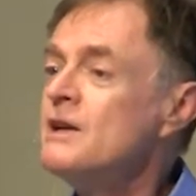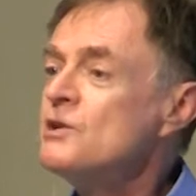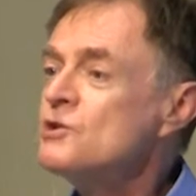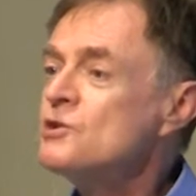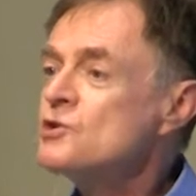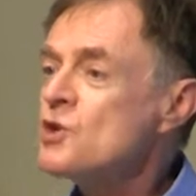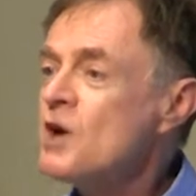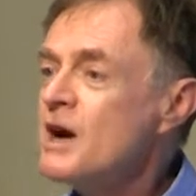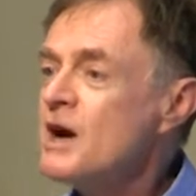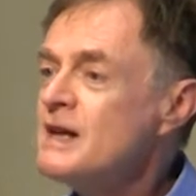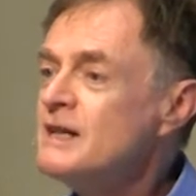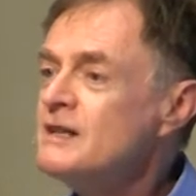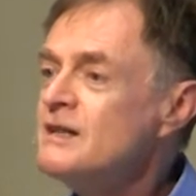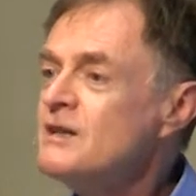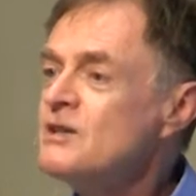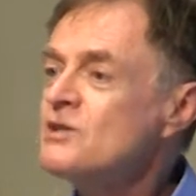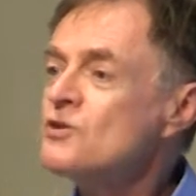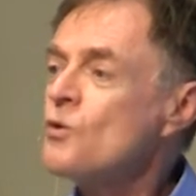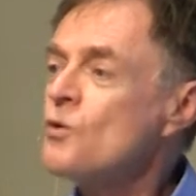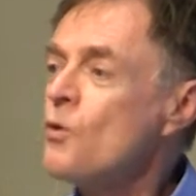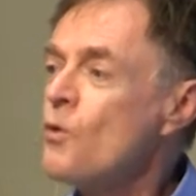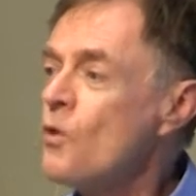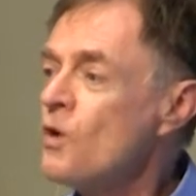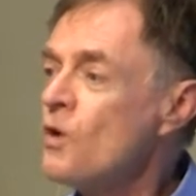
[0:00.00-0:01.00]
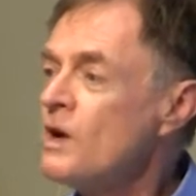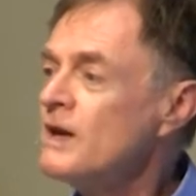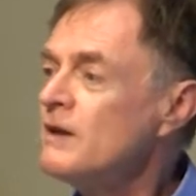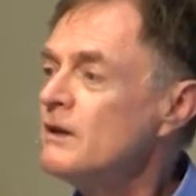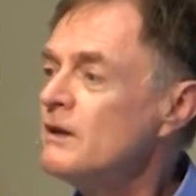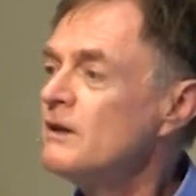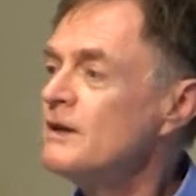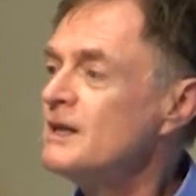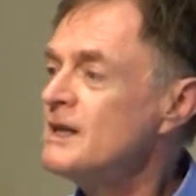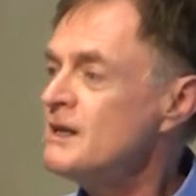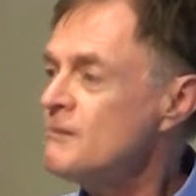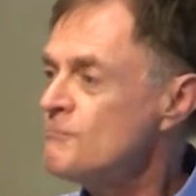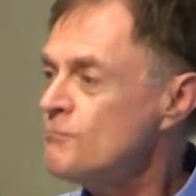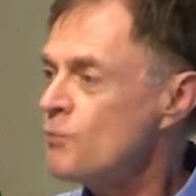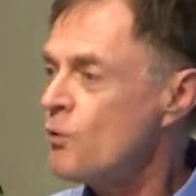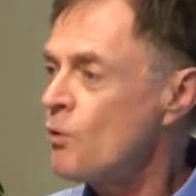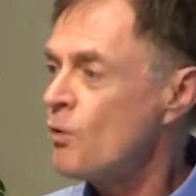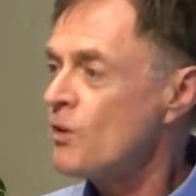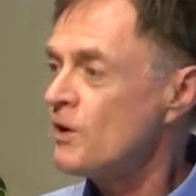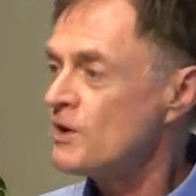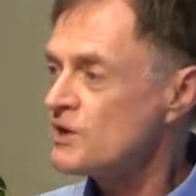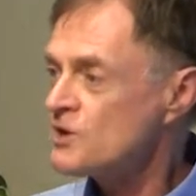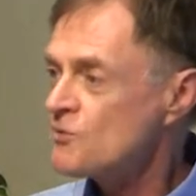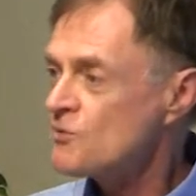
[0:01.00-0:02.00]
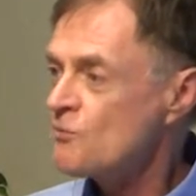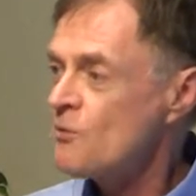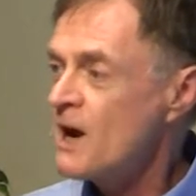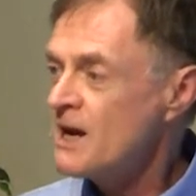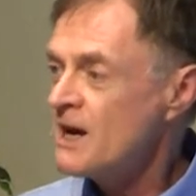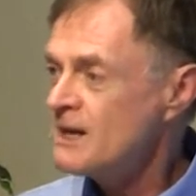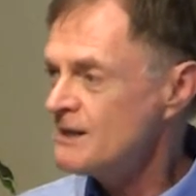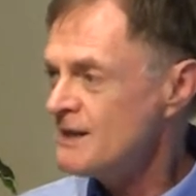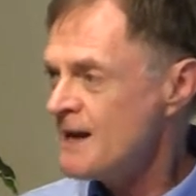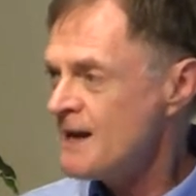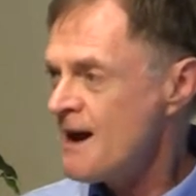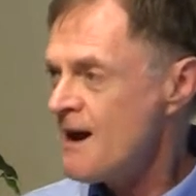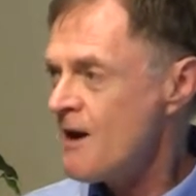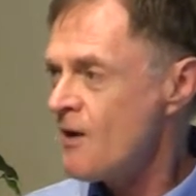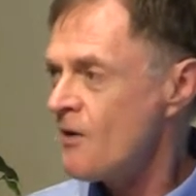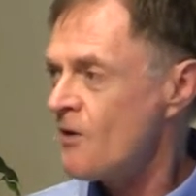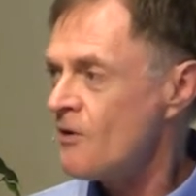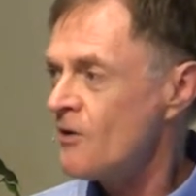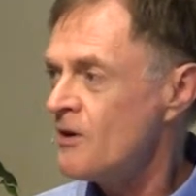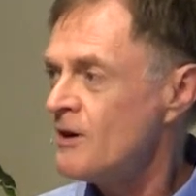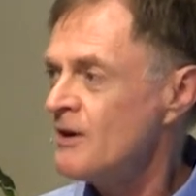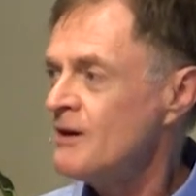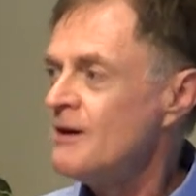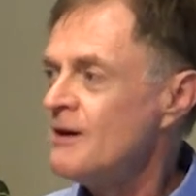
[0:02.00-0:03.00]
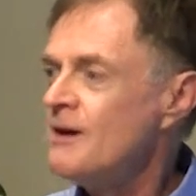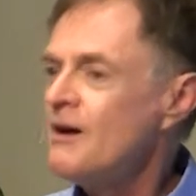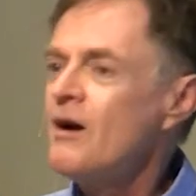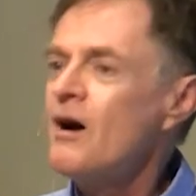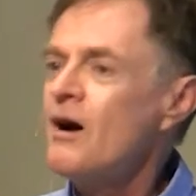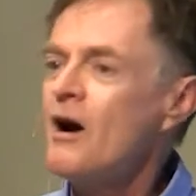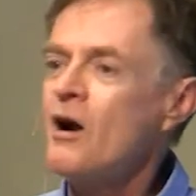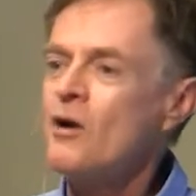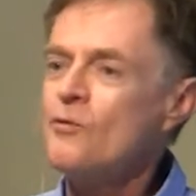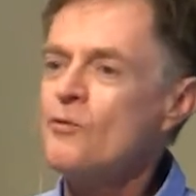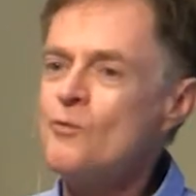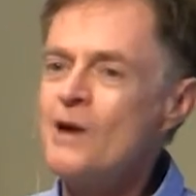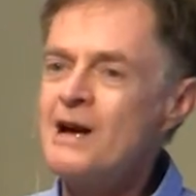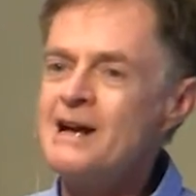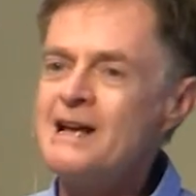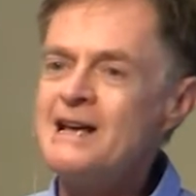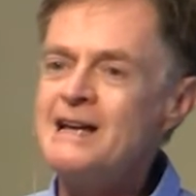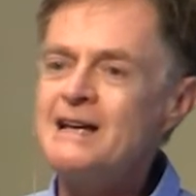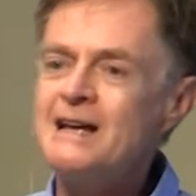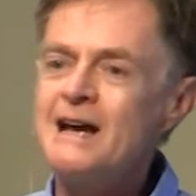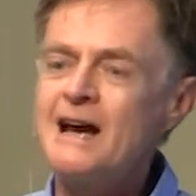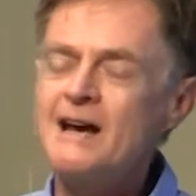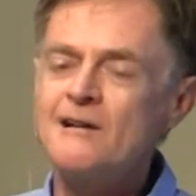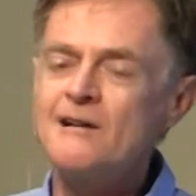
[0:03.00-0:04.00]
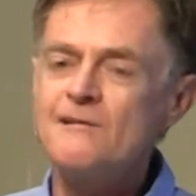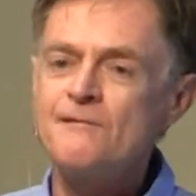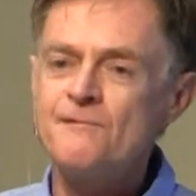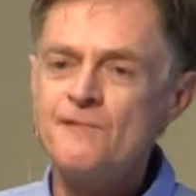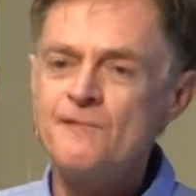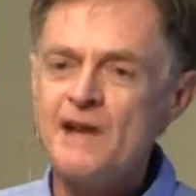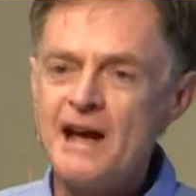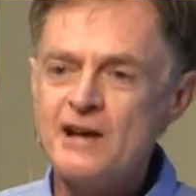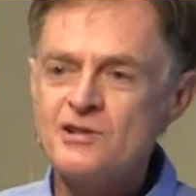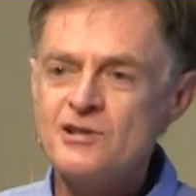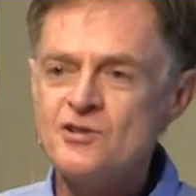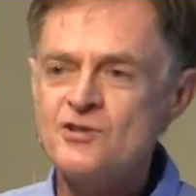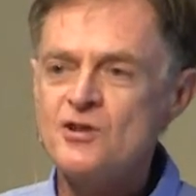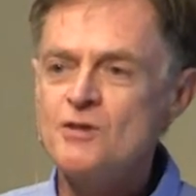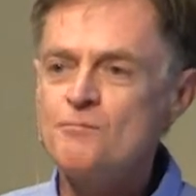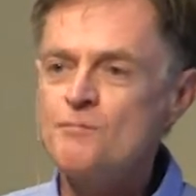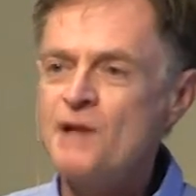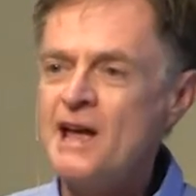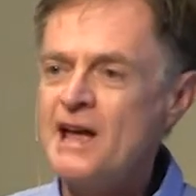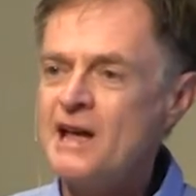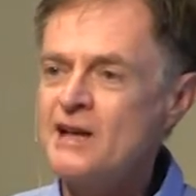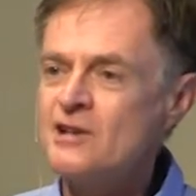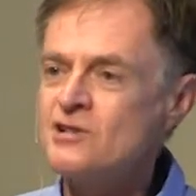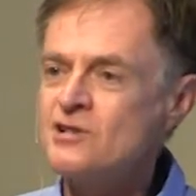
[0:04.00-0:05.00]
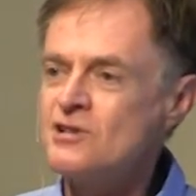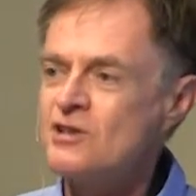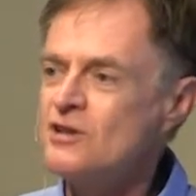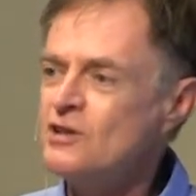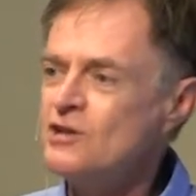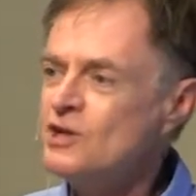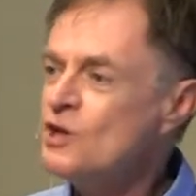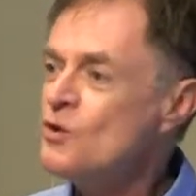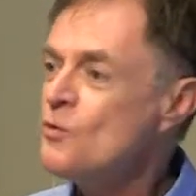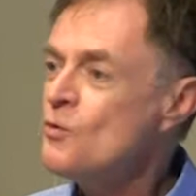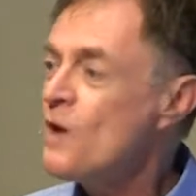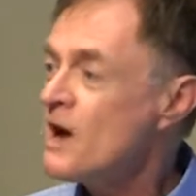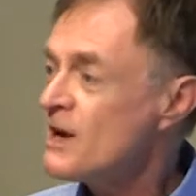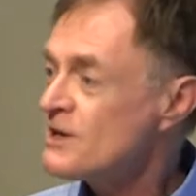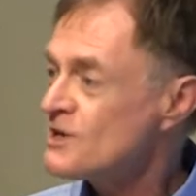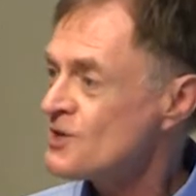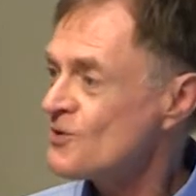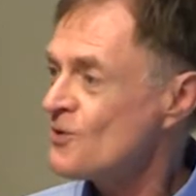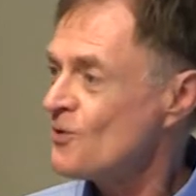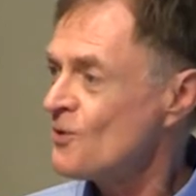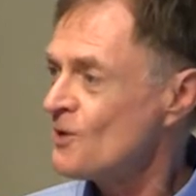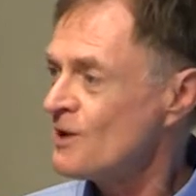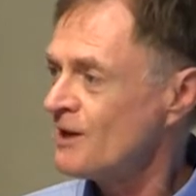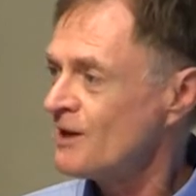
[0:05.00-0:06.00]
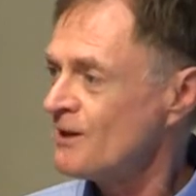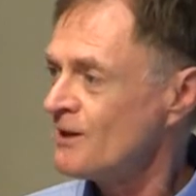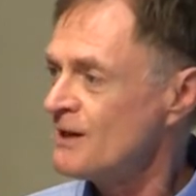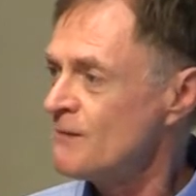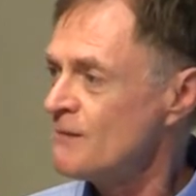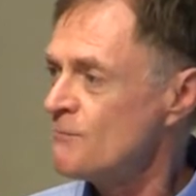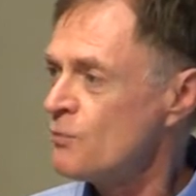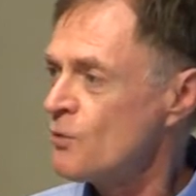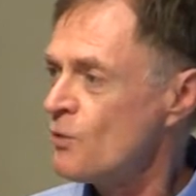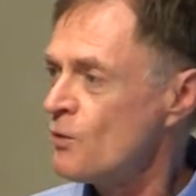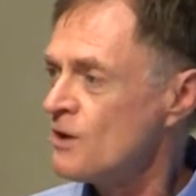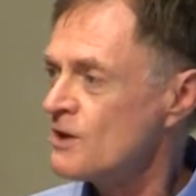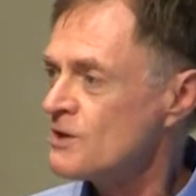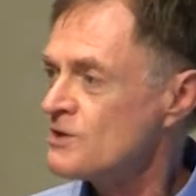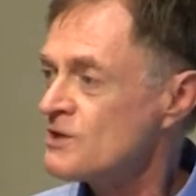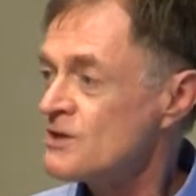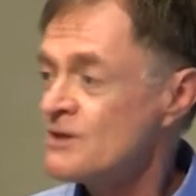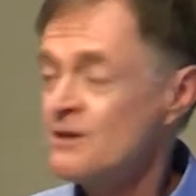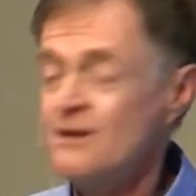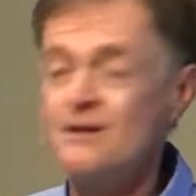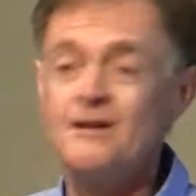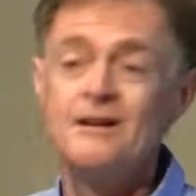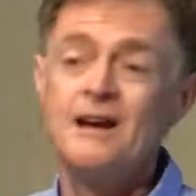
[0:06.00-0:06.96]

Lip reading: China's oil imports right now are running at a faster pace than US oil imports.